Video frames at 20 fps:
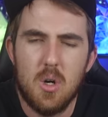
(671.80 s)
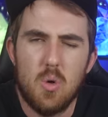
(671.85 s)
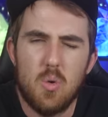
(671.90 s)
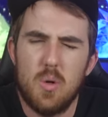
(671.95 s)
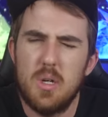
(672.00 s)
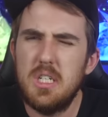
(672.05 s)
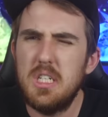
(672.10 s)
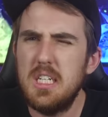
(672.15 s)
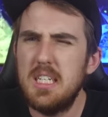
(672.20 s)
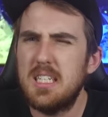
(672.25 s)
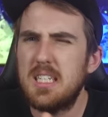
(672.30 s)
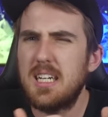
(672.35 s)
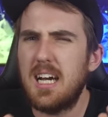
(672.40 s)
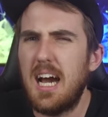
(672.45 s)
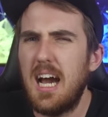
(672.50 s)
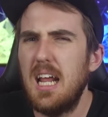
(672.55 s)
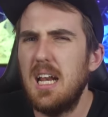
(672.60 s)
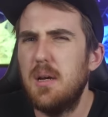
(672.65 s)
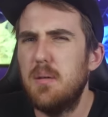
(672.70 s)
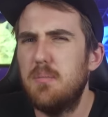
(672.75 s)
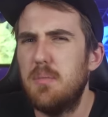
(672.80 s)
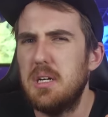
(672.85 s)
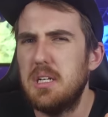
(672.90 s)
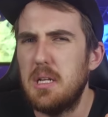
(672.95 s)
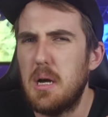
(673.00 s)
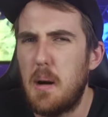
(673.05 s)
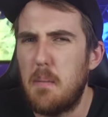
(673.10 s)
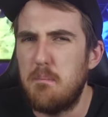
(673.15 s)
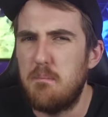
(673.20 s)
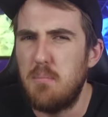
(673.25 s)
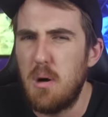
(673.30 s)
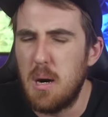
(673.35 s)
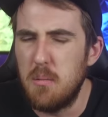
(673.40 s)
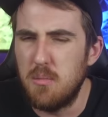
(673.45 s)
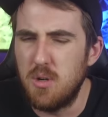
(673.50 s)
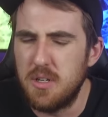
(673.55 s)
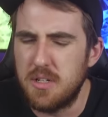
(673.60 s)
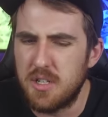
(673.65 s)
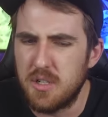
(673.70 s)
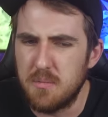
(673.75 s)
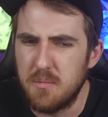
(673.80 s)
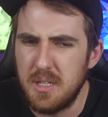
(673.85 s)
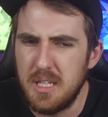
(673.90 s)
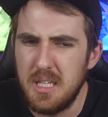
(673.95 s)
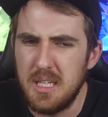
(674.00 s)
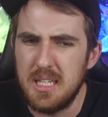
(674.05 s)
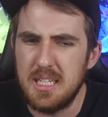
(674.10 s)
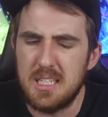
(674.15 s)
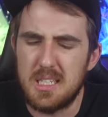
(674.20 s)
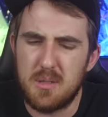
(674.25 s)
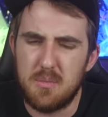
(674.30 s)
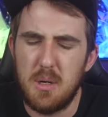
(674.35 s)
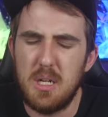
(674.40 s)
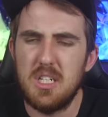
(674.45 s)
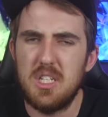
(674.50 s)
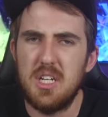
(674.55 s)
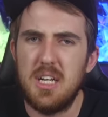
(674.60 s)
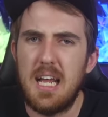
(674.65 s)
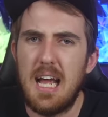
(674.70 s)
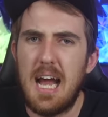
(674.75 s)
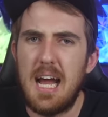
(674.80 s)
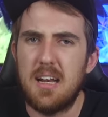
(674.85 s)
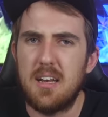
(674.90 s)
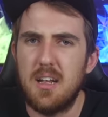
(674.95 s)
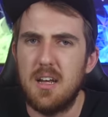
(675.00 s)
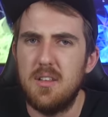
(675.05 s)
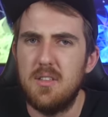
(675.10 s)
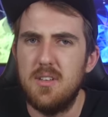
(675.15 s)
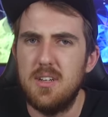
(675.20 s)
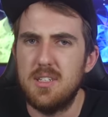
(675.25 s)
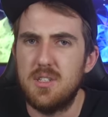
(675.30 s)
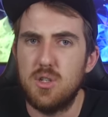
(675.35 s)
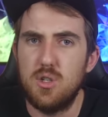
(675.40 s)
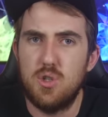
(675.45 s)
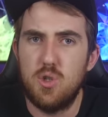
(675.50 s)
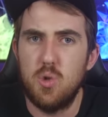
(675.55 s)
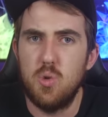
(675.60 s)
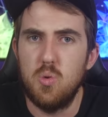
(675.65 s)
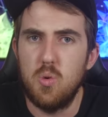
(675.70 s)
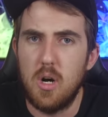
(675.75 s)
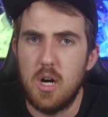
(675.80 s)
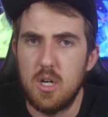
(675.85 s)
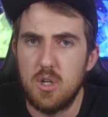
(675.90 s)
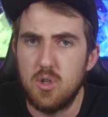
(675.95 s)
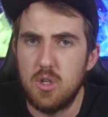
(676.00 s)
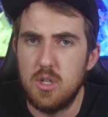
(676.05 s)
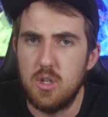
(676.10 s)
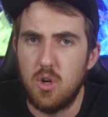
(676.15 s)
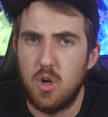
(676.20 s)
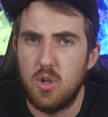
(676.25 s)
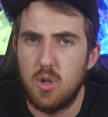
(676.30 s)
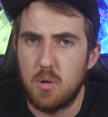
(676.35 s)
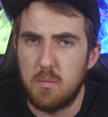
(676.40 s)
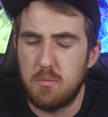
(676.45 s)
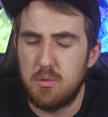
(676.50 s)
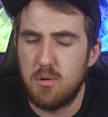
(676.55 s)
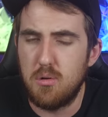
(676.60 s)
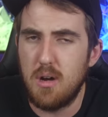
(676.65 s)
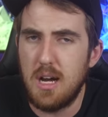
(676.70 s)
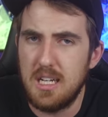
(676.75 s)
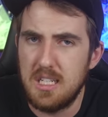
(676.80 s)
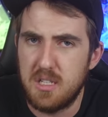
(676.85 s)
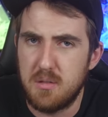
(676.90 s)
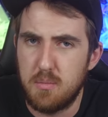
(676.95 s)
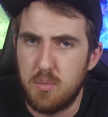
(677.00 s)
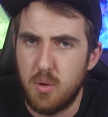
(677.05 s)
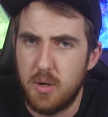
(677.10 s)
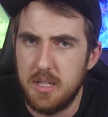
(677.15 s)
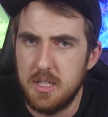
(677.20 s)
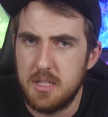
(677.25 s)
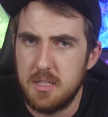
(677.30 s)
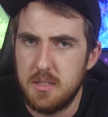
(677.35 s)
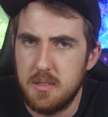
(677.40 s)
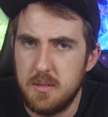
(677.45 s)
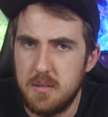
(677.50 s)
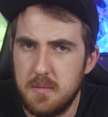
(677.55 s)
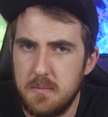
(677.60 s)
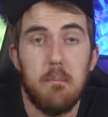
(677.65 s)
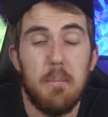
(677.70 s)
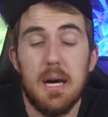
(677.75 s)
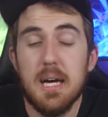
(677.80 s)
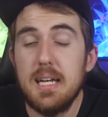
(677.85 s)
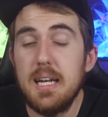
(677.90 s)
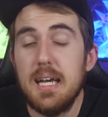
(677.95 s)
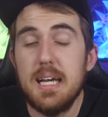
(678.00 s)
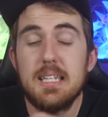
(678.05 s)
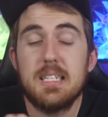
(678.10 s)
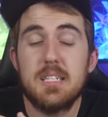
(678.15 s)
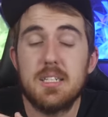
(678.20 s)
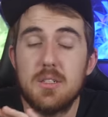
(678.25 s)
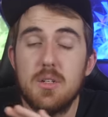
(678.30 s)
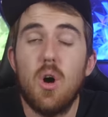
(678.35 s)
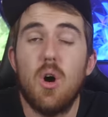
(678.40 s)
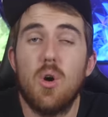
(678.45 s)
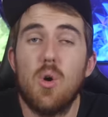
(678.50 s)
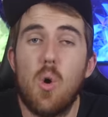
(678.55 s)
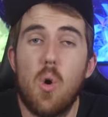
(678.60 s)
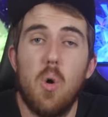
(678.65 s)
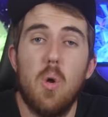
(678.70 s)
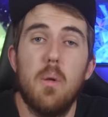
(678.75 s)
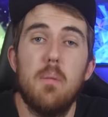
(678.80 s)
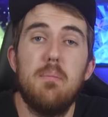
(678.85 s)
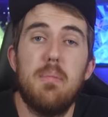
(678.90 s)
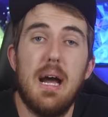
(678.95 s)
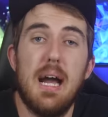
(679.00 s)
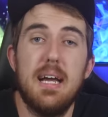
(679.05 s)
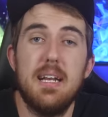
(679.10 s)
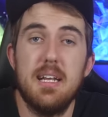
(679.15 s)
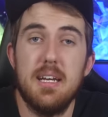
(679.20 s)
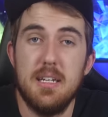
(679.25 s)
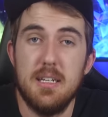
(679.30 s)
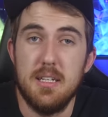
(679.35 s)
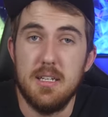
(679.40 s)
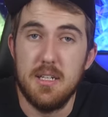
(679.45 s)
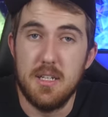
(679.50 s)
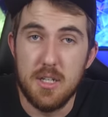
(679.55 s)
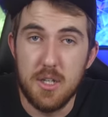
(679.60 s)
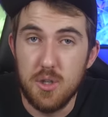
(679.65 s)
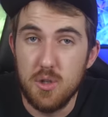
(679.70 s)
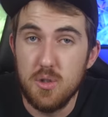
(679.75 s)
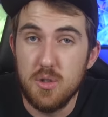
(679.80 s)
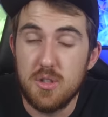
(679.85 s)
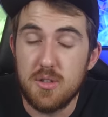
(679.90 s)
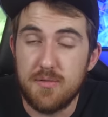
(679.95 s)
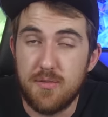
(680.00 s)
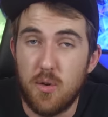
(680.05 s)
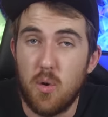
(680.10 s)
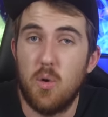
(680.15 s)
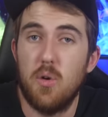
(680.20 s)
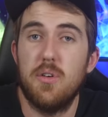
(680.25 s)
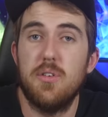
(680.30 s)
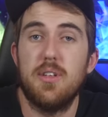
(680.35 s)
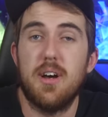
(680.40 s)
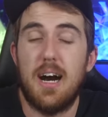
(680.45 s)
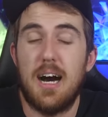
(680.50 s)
which is kind of a bit a bummer to me especially at uh, this $200 price point. But it's not all bad news for the